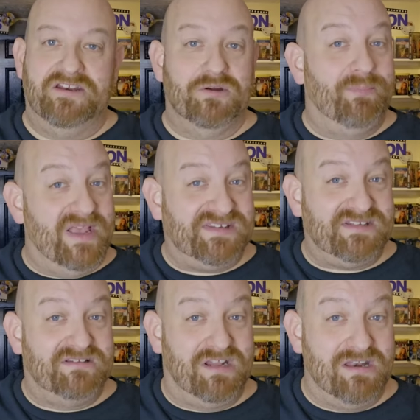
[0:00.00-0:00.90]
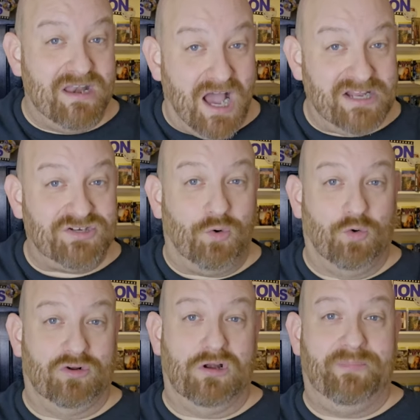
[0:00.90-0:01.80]
and you're best to not
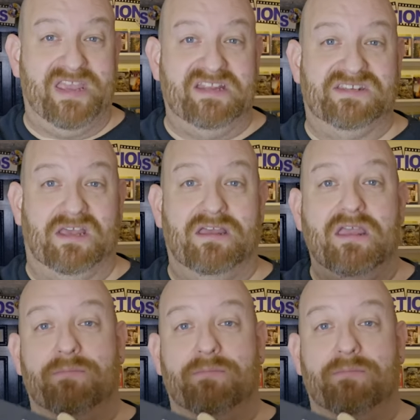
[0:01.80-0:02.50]
order a pizza